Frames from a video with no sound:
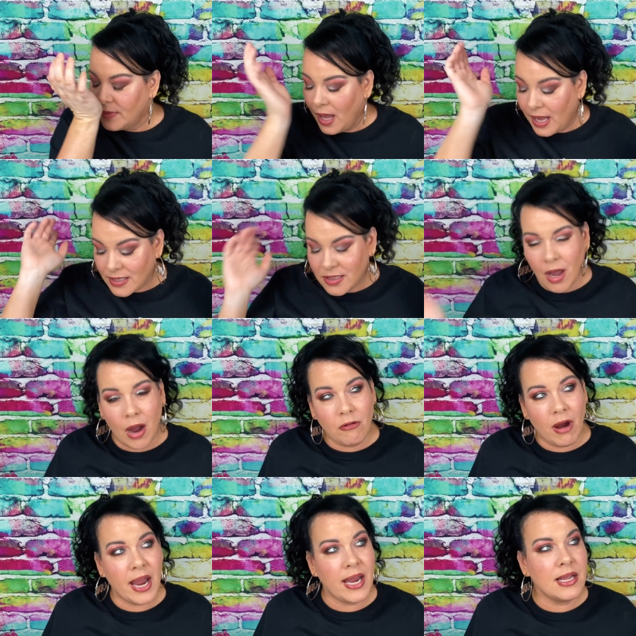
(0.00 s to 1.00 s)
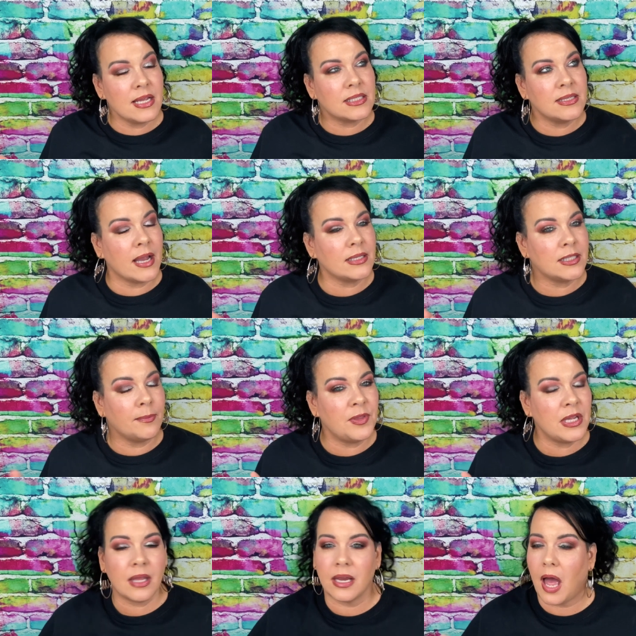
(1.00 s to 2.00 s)
It's all right. It's not
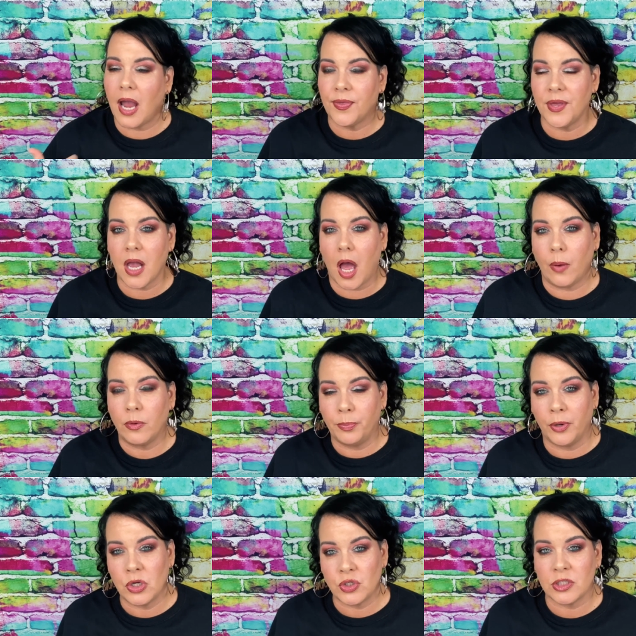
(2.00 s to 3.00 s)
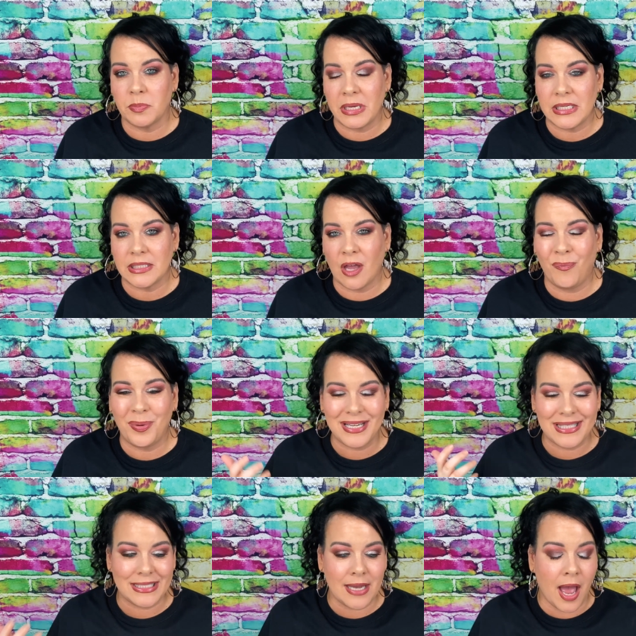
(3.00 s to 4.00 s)
something like I think I would purchase myself, but
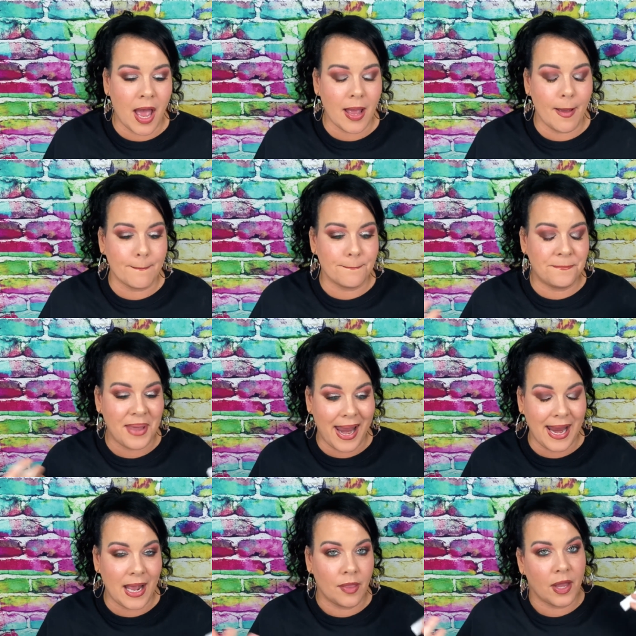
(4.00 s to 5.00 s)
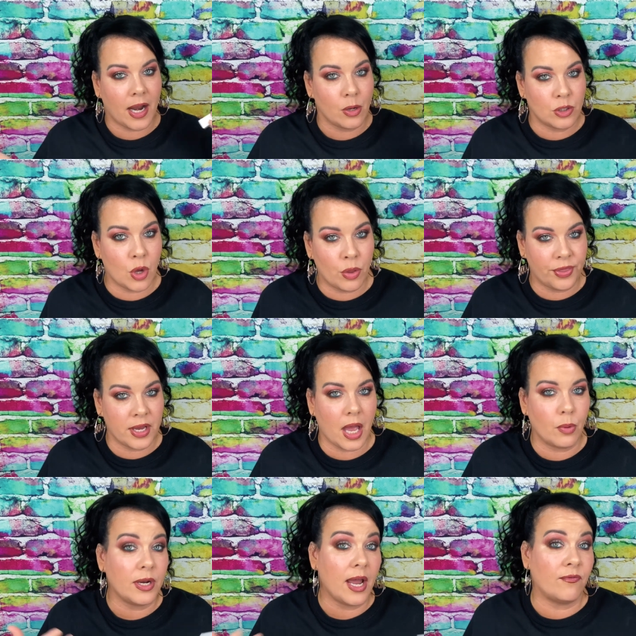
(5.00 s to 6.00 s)
it's not bad that I don't think
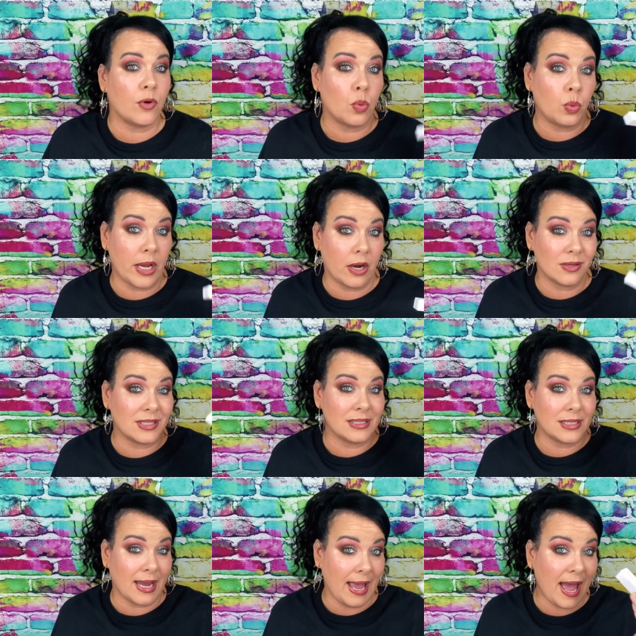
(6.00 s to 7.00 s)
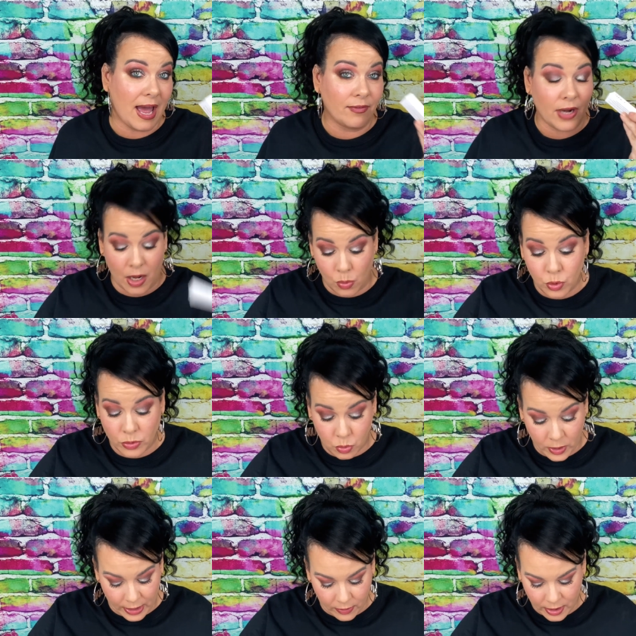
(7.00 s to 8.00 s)
I would ever wear it. Since I have it, I would
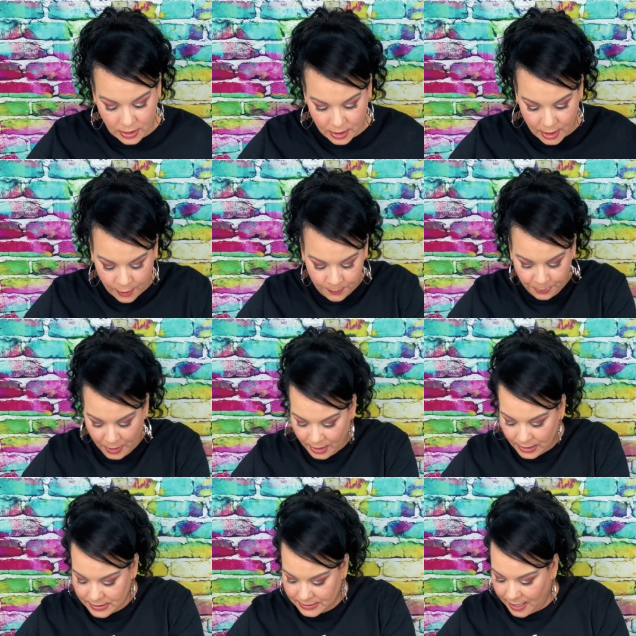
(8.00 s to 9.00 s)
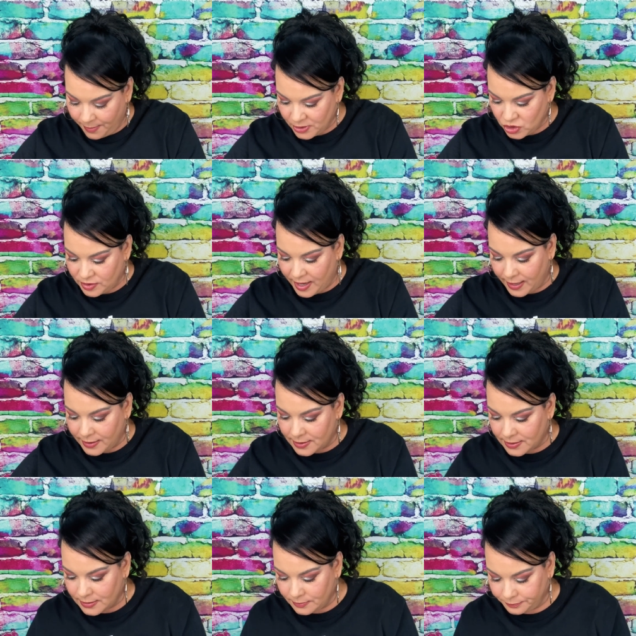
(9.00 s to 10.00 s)
wear it, you know? Let's see how much that
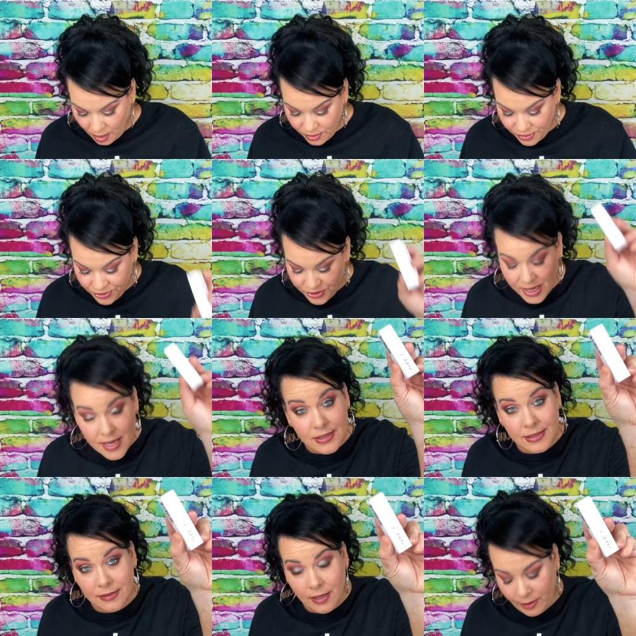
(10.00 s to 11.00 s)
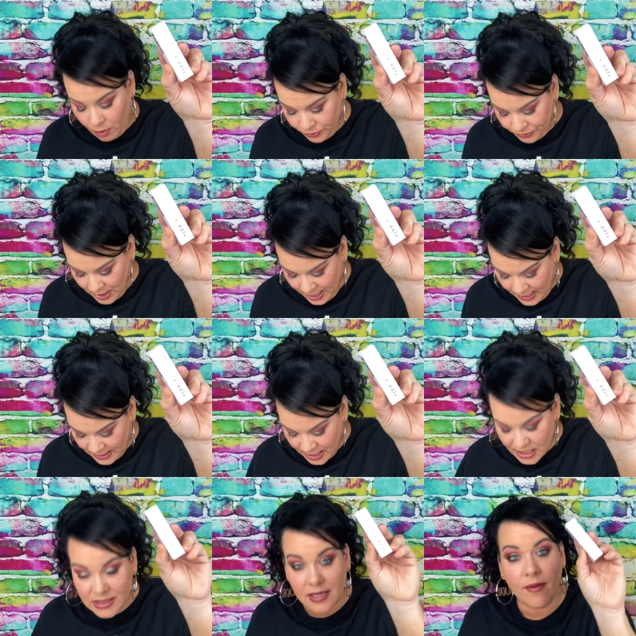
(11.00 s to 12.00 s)
is. This little thing
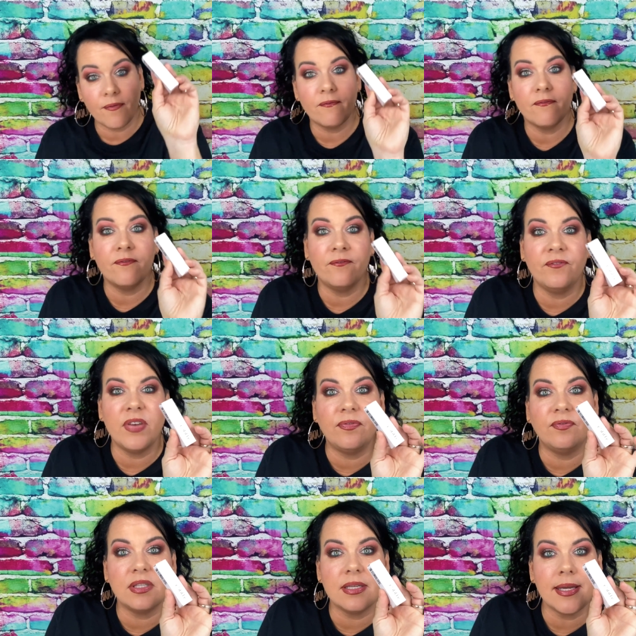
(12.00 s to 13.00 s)
is $50.